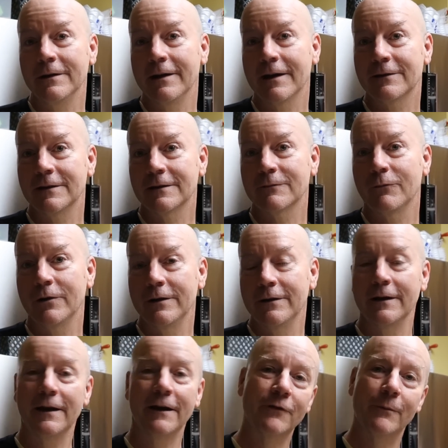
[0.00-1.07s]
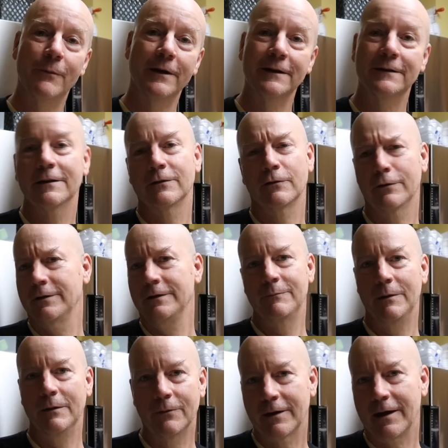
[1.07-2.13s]
And yet this one that everybody says, oh,
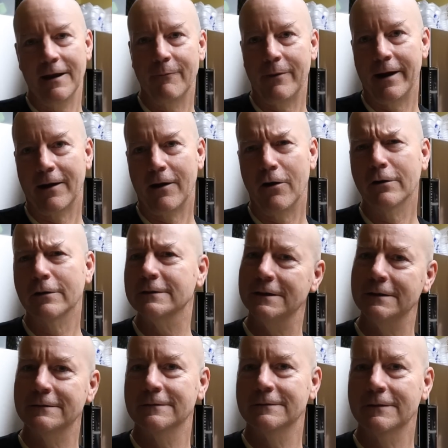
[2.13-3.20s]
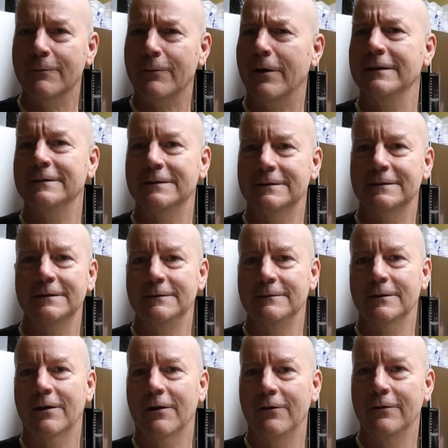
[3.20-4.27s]
these people can't buy cars, their, their prices
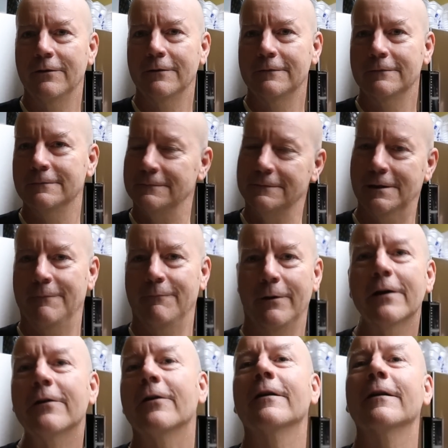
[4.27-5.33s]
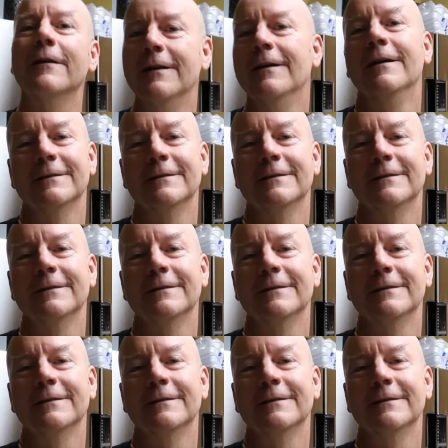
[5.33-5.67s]
seem to go get better.